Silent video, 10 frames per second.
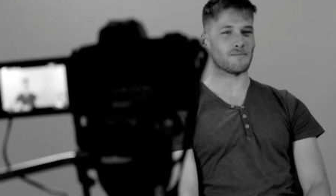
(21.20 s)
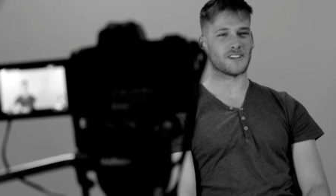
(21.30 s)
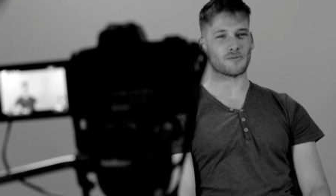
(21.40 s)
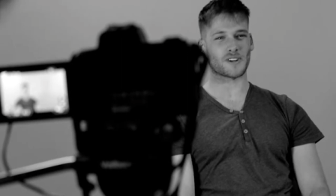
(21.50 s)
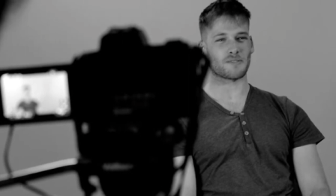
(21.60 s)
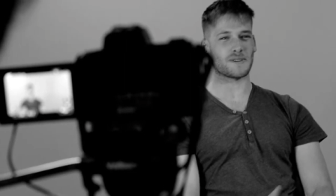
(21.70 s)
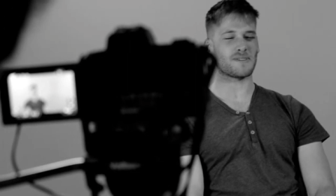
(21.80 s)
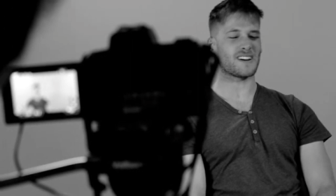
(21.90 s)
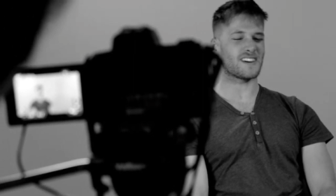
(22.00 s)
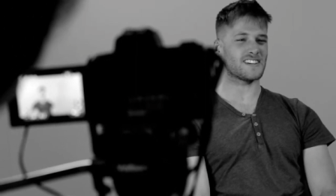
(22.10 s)
firemen, we're
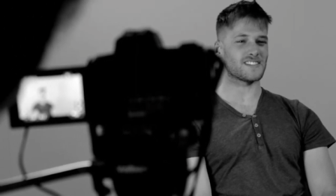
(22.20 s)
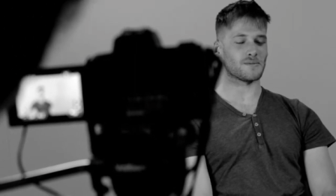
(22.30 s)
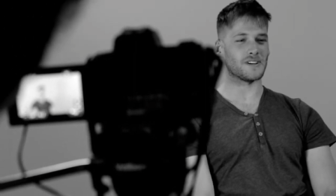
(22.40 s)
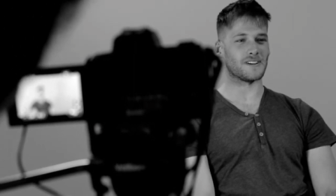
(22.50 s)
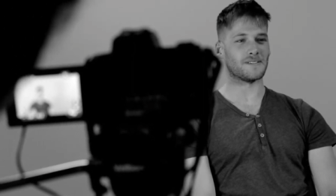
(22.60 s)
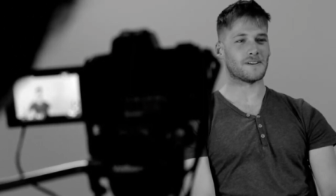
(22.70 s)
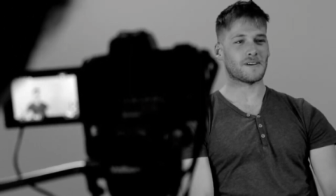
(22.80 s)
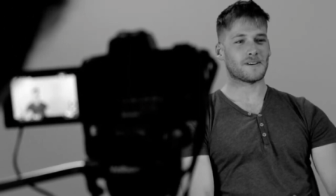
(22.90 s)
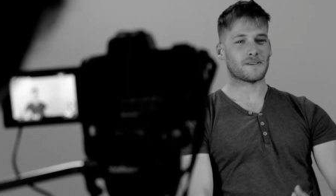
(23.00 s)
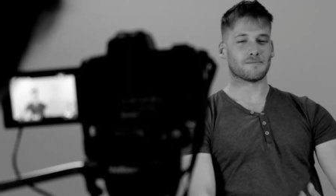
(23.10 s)
going to be
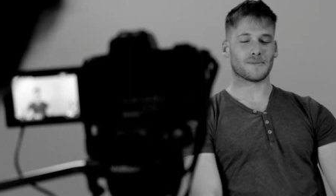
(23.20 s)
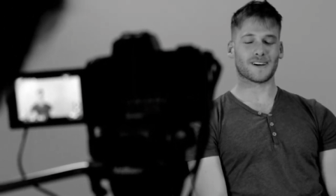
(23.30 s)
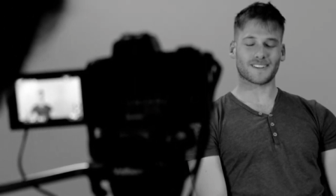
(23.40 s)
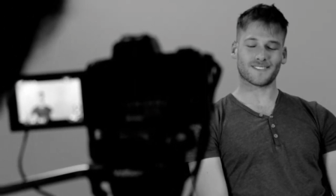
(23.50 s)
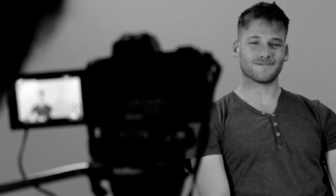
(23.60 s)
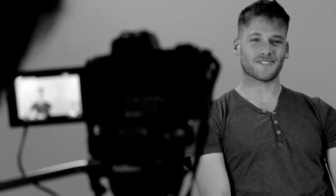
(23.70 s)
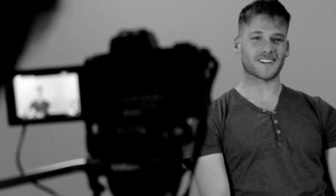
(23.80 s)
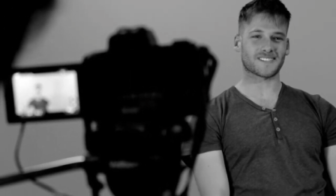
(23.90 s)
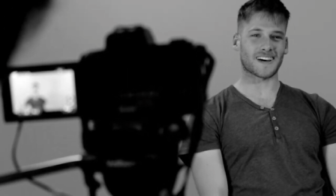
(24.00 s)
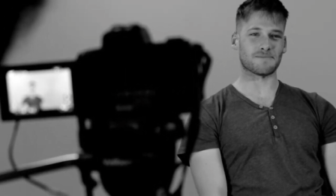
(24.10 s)
policemen. But
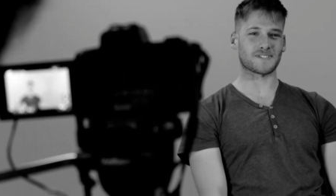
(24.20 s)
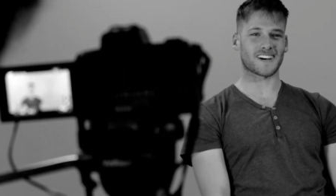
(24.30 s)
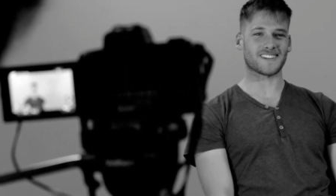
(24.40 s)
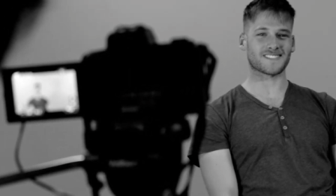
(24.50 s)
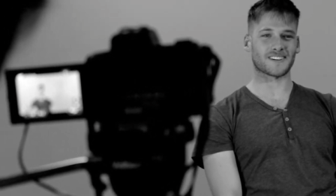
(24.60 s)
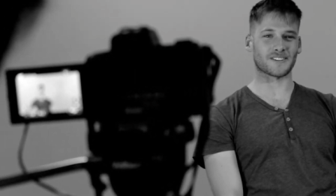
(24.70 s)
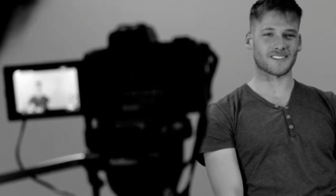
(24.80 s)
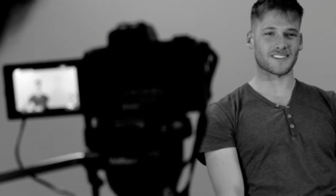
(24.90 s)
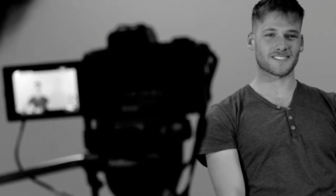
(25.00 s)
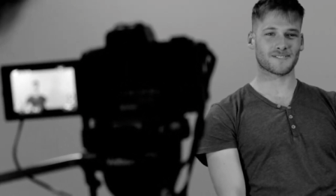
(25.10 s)
times changed,
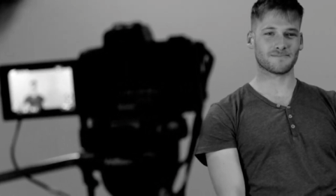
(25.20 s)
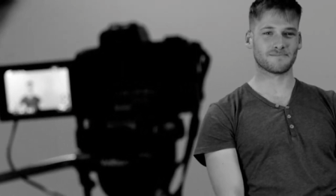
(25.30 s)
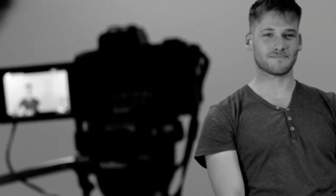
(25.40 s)
thank goodness.